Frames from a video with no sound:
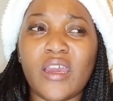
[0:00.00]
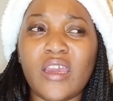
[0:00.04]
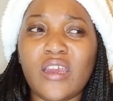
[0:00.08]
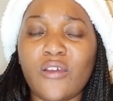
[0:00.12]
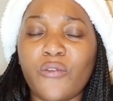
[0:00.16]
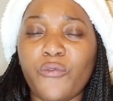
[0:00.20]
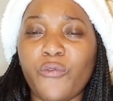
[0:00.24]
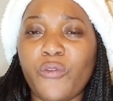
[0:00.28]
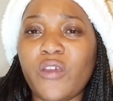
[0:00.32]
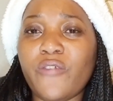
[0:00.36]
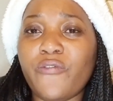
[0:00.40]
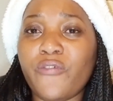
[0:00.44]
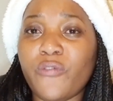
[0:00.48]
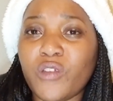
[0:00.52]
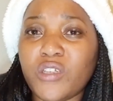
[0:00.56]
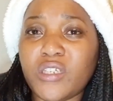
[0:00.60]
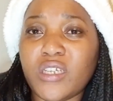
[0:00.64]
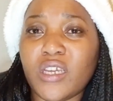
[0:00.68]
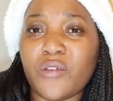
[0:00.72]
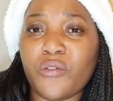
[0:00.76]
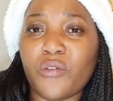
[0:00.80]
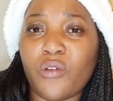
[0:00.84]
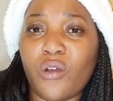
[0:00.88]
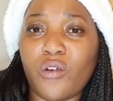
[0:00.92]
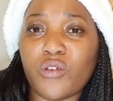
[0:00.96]
If you
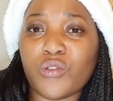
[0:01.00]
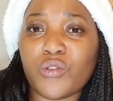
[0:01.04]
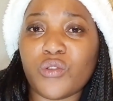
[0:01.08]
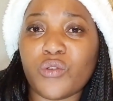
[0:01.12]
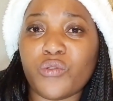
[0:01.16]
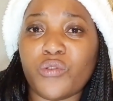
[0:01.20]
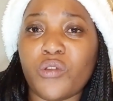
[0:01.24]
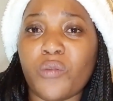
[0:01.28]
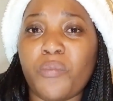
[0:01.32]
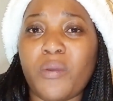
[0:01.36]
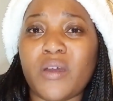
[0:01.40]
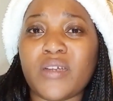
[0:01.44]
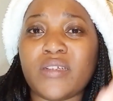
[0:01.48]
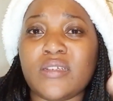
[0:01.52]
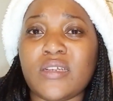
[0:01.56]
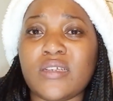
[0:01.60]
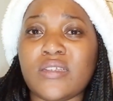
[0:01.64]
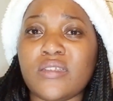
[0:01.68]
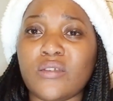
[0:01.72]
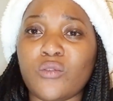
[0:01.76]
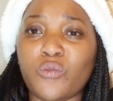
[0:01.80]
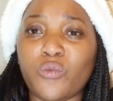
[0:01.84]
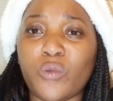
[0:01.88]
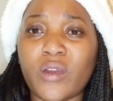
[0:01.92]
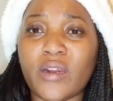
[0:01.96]
check also your
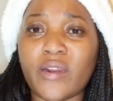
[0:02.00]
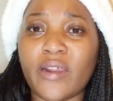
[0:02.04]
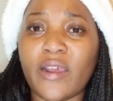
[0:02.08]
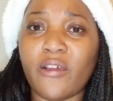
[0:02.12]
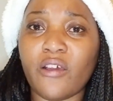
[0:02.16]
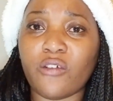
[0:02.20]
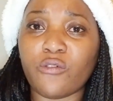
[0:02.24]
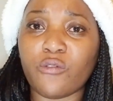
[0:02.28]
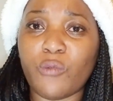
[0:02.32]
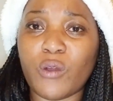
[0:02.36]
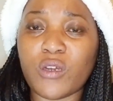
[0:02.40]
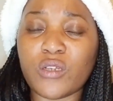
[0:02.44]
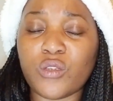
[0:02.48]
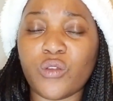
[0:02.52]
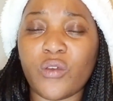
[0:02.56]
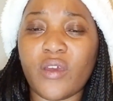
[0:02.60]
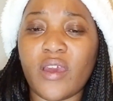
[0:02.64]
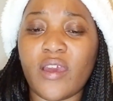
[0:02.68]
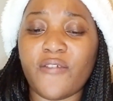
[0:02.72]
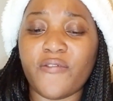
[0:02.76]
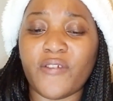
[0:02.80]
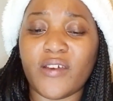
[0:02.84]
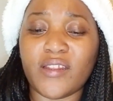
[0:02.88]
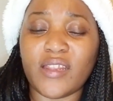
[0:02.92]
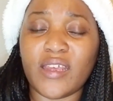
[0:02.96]
partners and what
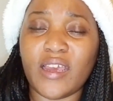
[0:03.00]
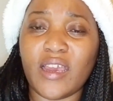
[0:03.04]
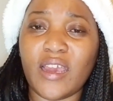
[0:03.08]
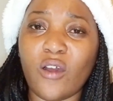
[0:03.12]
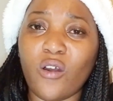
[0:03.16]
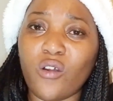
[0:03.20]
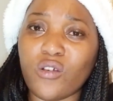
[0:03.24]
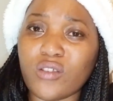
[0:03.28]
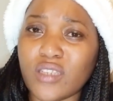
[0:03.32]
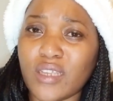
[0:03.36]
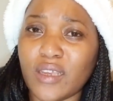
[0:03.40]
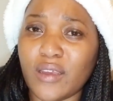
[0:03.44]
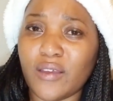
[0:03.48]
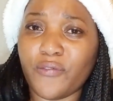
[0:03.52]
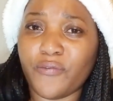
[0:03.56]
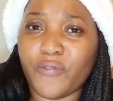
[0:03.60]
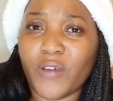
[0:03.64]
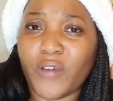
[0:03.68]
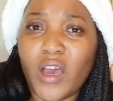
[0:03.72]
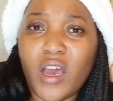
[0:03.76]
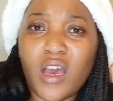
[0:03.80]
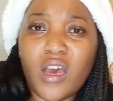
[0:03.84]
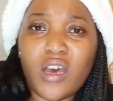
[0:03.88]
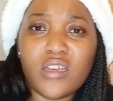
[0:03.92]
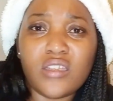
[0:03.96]
whatsoever, they also have
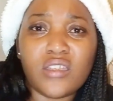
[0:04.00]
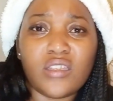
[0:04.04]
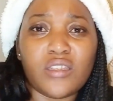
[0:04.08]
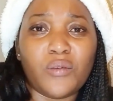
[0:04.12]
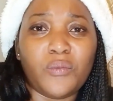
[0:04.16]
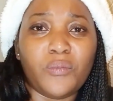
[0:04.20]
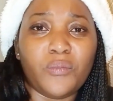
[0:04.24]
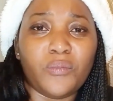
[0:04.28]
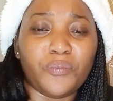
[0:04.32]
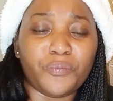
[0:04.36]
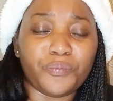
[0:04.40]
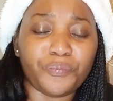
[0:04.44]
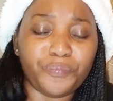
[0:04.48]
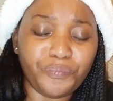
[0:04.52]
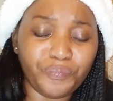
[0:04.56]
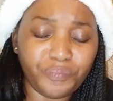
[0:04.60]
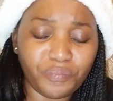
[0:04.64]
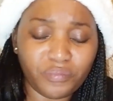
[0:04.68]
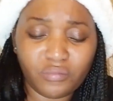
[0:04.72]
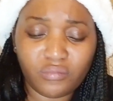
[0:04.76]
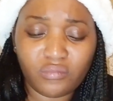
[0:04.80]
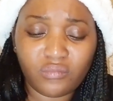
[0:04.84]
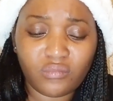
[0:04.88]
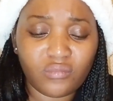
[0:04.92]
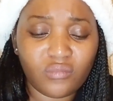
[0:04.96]
some
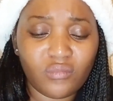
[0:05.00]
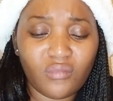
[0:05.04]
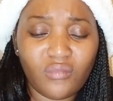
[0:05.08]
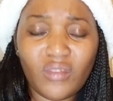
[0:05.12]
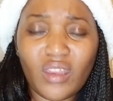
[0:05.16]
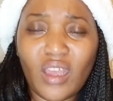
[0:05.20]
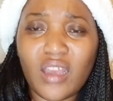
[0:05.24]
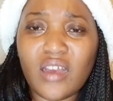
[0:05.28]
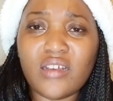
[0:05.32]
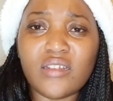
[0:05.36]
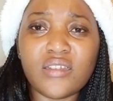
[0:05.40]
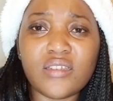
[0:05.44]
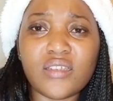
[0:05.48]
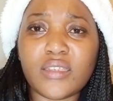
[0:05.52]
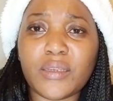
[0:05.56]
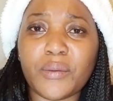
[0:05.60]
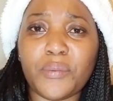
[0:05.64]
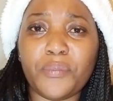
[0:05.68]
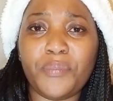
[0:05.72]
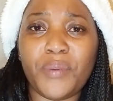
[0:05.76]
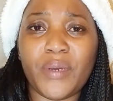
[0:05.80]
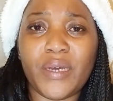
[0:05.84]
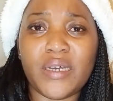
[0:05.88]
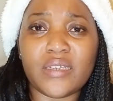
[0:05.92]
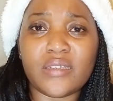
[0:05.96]

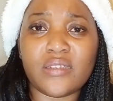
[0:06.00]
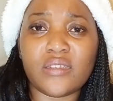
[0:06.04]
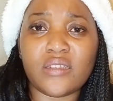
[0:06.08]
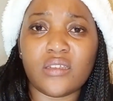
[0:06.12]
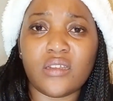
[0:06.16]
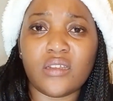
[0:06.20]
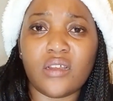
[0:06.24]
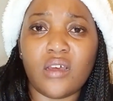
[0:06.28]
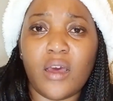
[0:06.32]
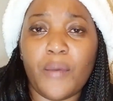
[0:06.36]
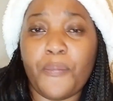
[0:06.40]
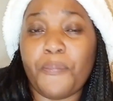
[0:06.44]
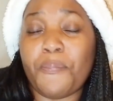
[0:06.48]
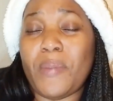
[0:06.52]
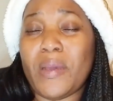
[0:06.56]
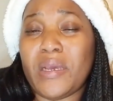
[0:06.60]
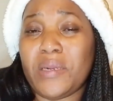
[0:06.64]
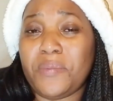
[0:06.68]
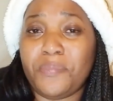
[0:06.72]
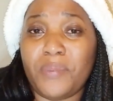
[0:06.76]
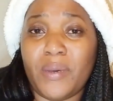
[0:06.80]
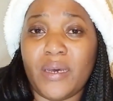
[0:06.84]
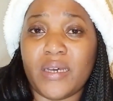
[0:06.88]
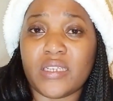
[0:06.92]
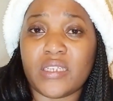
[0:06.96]
past,
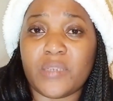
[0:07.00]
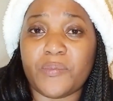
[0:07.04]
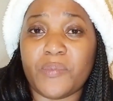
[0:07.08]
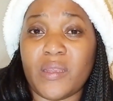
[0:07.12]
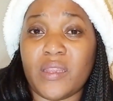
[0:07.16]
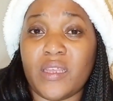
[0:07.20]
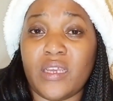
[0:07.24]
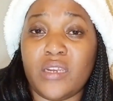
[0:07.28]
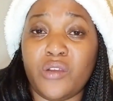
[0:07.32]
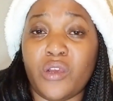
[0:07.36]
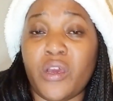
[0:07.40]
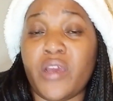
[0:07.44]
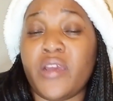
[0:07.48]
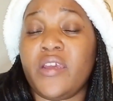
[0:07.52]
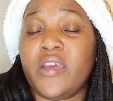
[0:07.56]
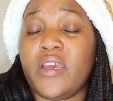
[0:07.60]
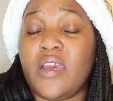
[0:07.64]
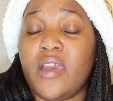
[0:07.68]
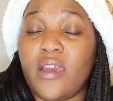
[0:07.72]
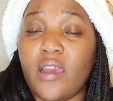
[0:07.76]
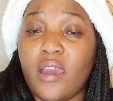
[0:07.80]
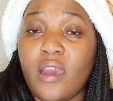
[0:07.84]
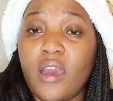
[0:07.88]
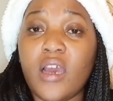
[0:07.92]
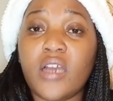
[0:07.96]
bad past, but then you're
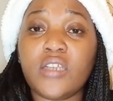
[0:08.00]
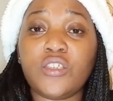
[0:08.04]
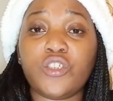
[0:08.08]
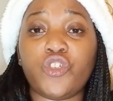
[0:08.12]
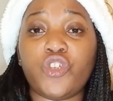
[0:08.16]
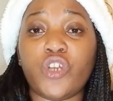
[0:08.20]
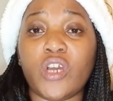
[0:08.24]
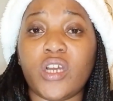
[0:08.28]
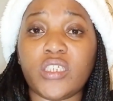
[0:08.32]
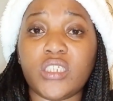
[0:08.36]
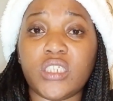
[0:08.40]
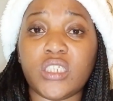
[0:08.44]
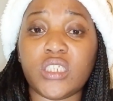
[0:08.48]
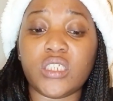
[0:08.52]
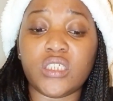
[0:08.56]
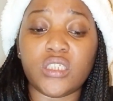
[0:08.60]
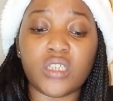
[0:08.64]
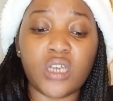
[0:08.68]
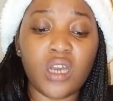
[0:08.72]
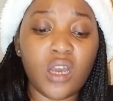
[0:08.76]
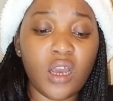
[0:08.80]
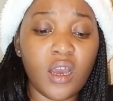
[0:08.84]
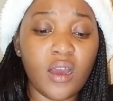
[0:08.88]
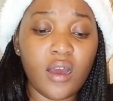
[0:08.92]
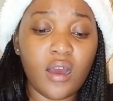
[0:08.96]
here
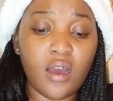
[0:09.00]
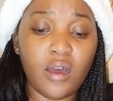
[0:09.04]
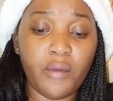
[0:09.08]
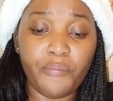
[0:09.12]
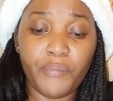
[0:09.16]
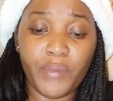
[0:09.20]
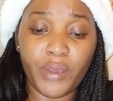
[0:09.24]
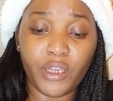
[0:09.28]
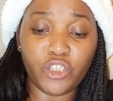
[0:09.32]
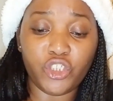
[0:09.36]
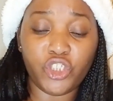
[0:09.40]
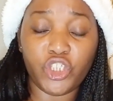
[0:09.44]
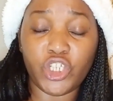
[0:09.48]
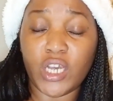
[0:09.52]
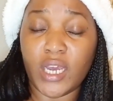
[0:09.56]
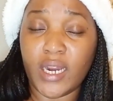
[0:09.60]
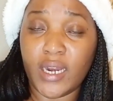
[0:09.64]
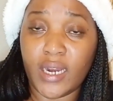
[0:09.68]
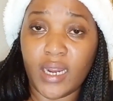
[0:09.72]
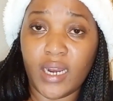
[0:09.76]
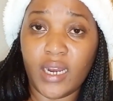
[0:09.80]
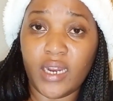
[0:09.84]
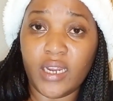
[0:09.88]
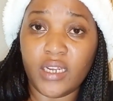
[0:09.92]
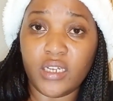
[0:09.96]
judging MacG
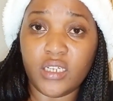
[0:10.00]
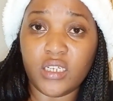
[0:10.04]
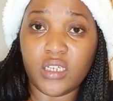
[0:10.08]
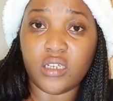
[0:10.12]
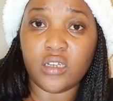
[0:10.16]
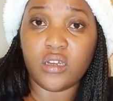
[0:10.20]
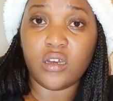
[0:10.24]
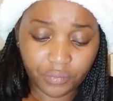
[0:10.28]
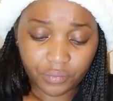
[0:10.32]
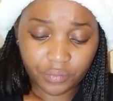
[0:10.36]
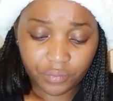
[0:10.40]
and Naledi.